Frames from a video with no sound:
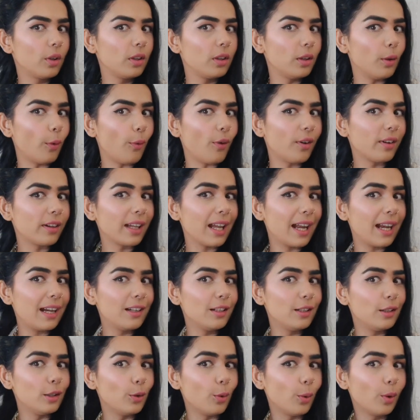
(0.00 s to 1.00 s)
long
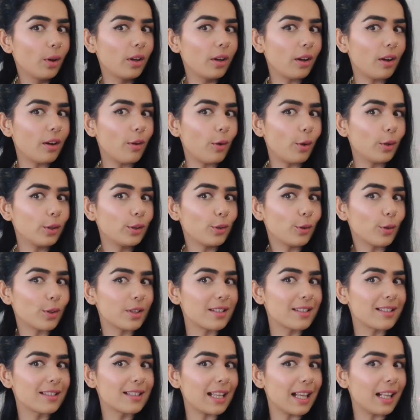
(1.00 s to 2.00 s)
hair look on
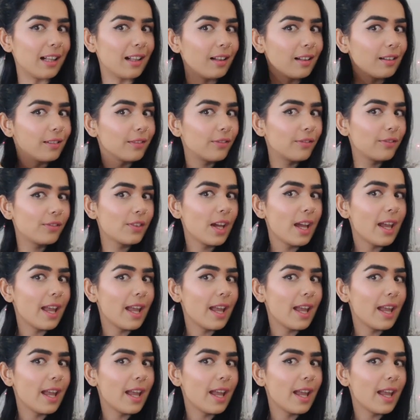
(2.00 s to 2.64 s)
yourself,